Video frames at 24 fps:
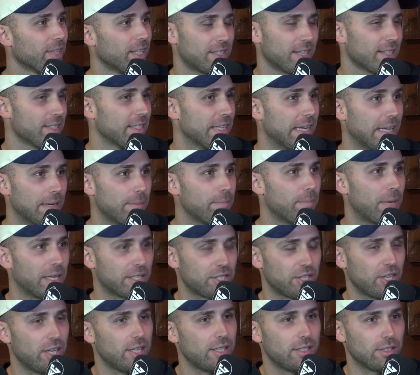it doesn't get
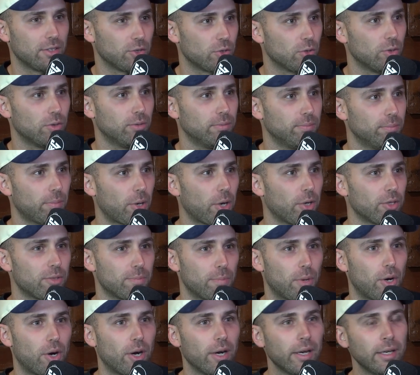much easier until
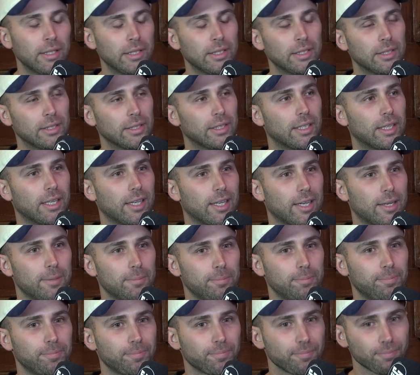post buy.
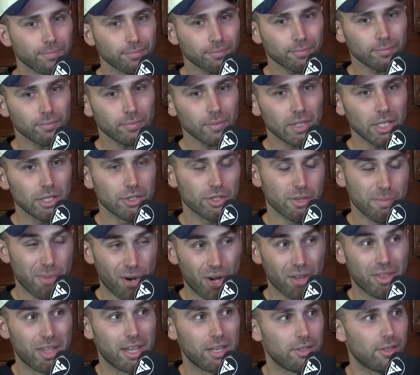Um, so
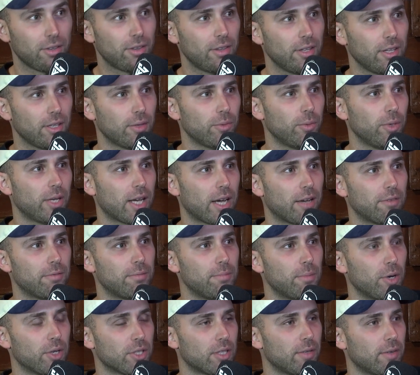by then you'd think we'd have
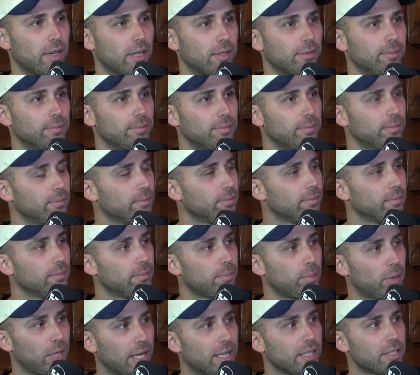most of our
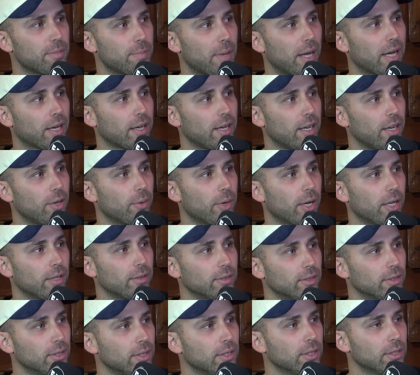players back anyway,
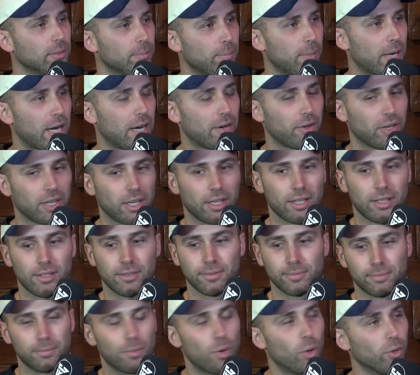oh, barring yeah. any
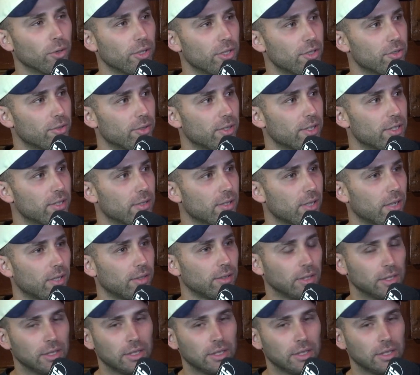more injuries. So